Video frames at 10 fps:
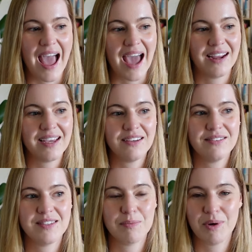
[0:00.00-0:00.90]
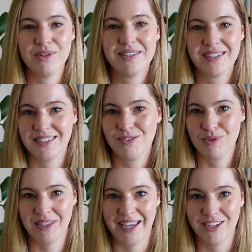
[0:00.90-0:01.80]
And I suppose it does
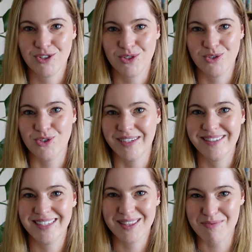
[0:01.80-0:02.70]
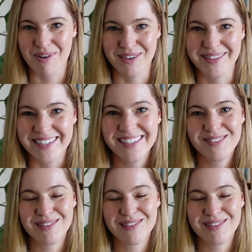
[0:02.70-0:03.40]
relate to trusting the process,